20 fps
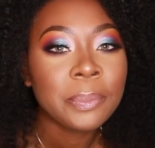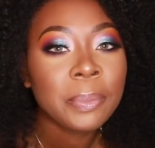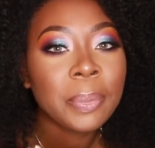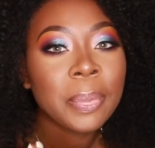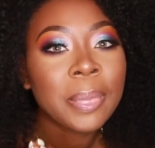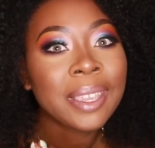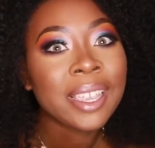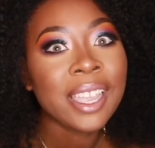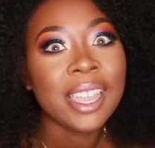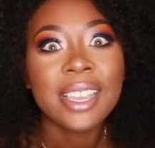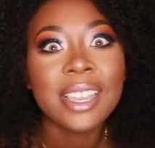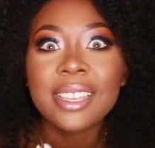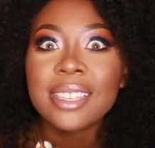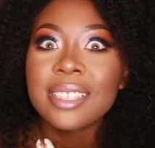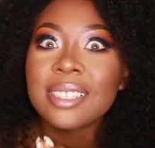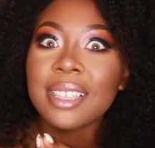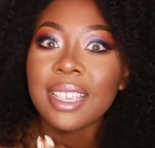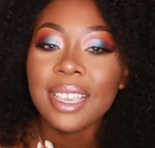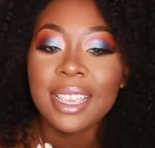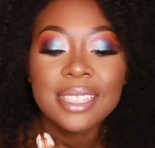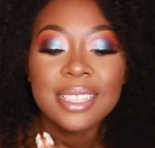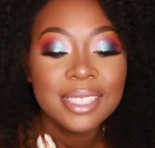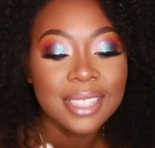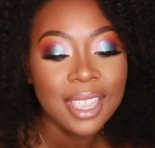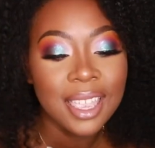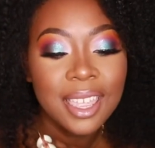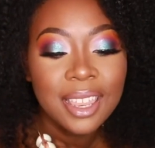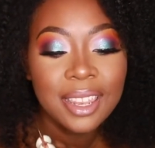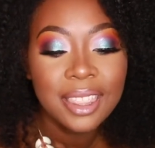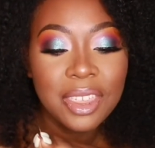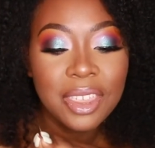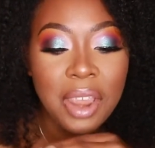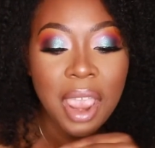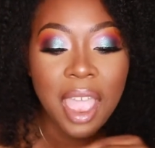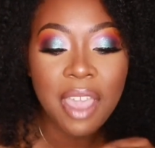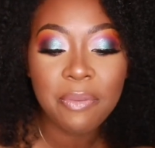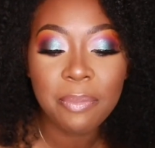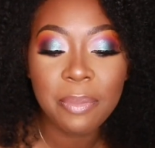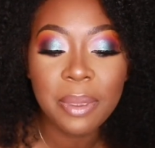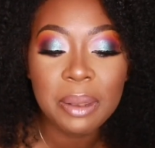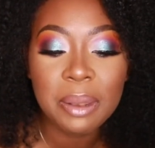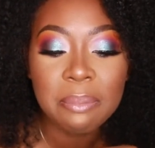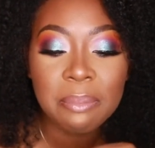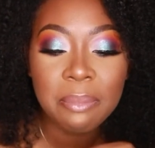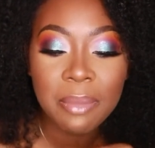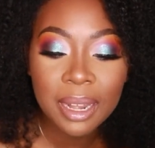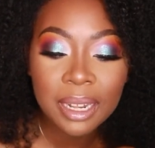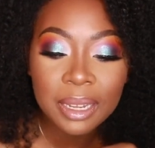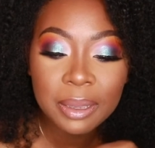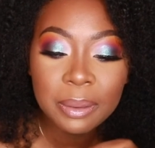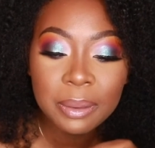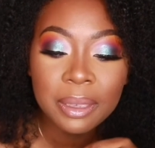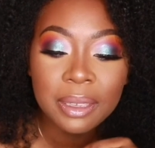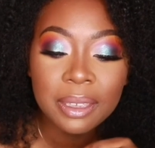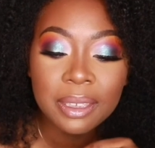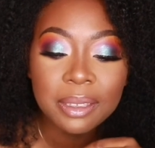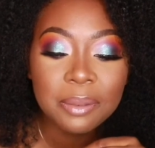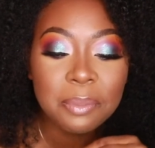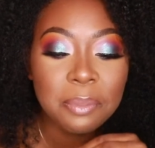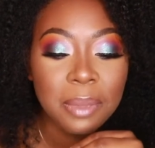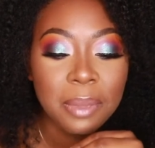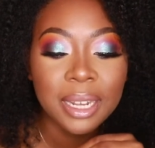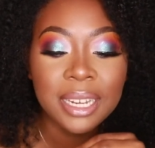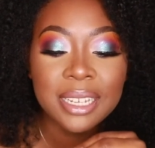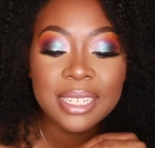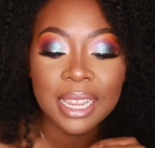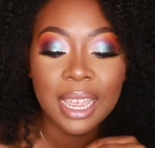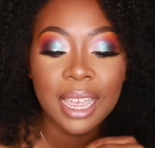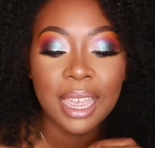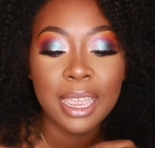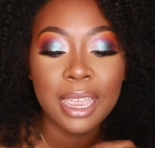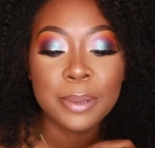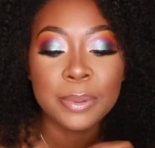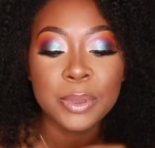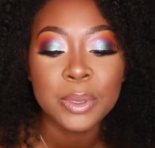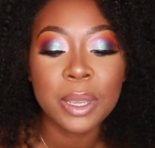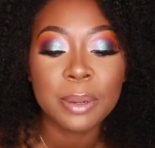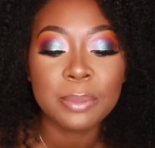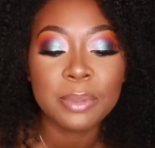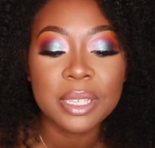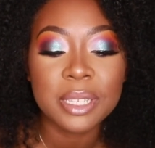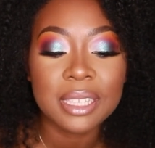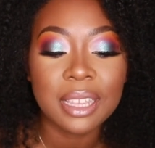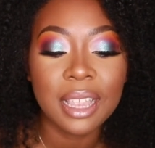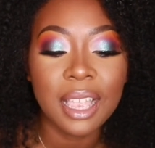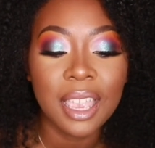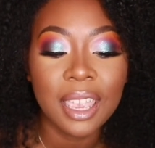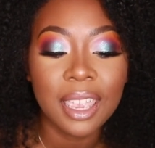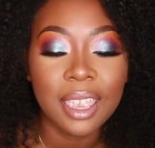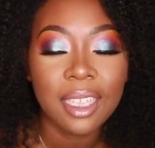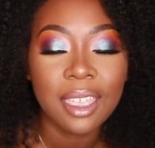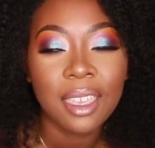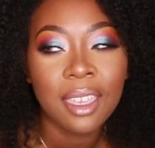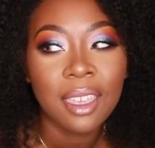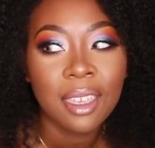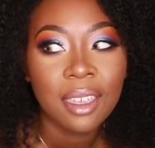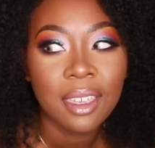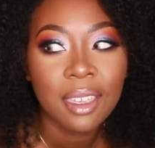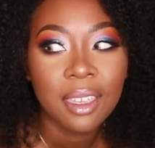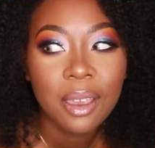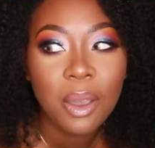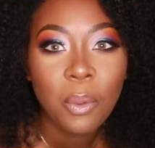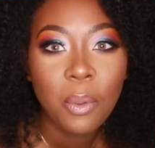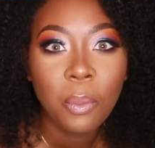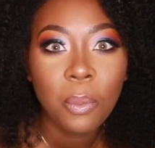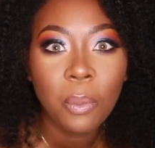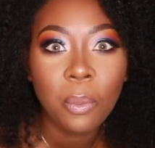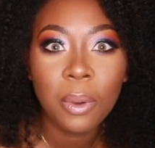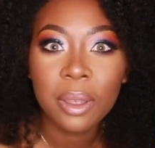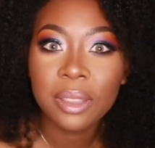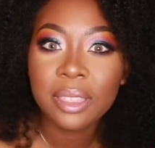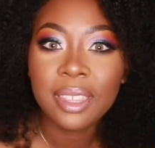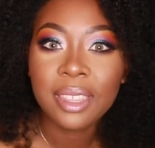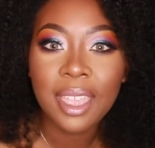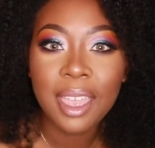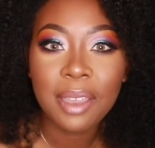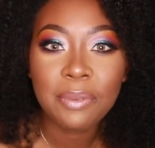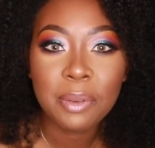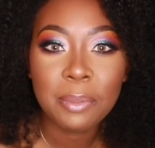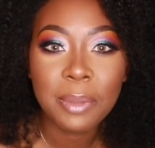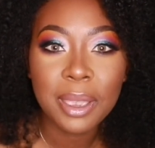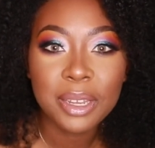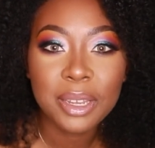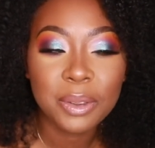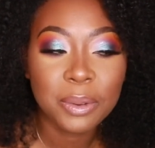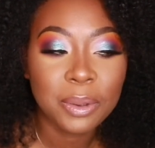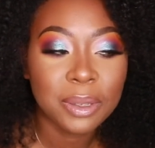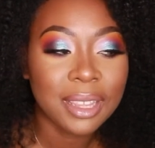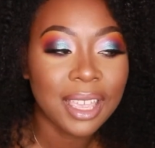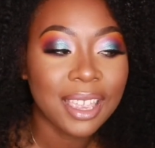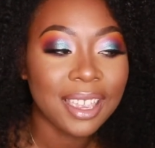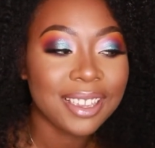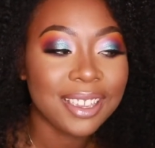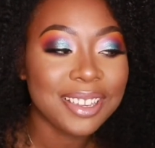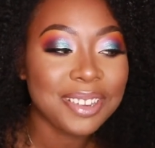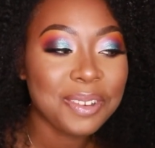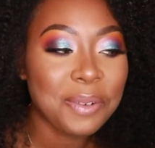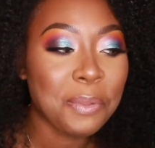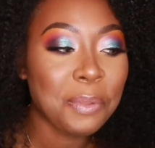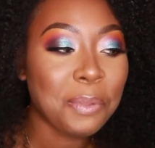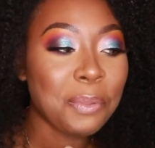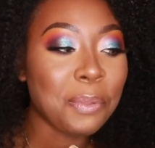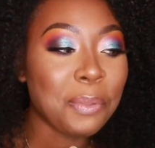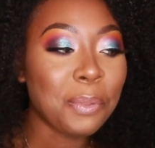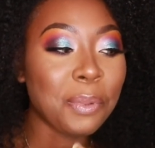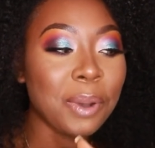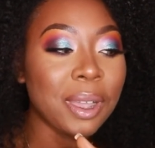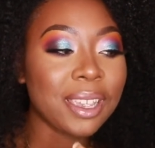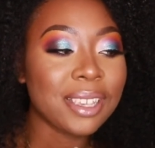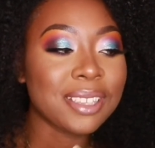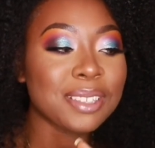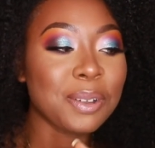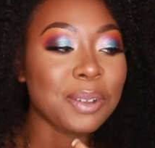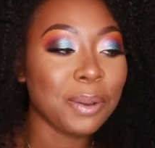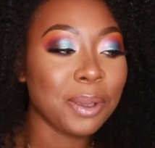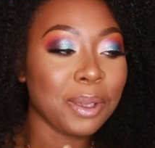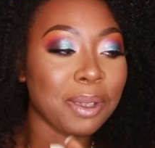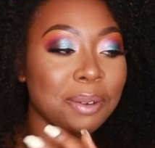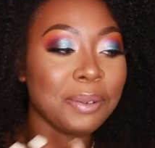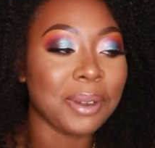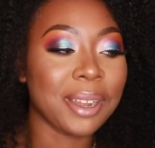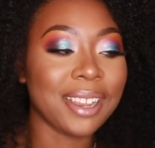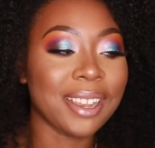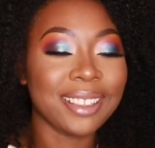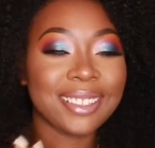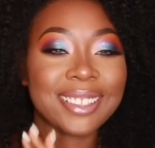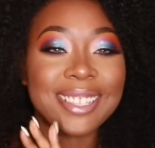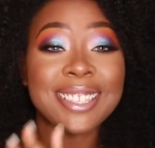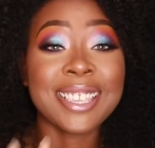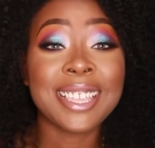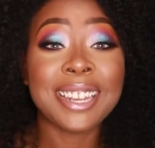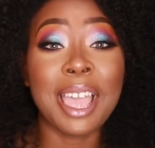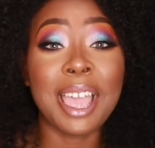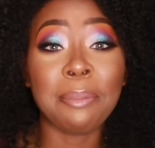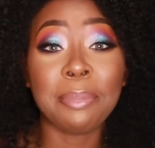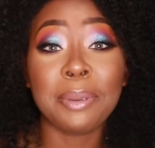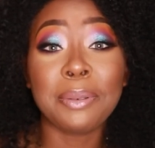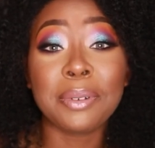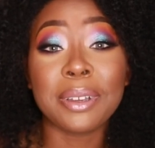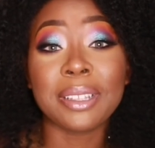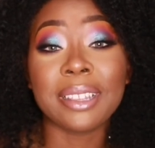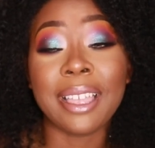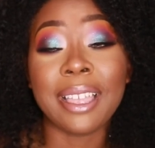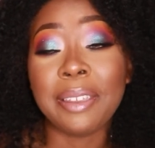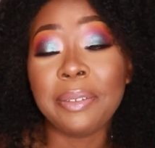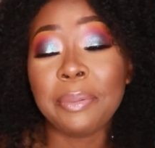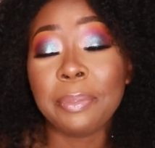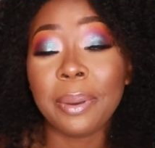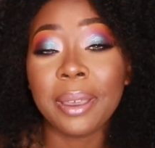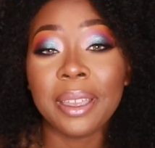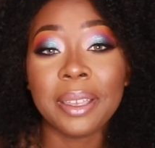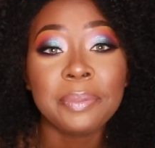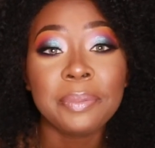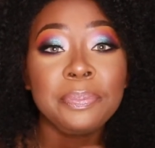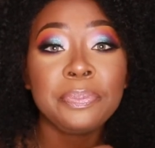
Because like I said, there have been many times where I'm just like, what the F am I doing? Like, what is going on right now? Like, this cannot be real life. But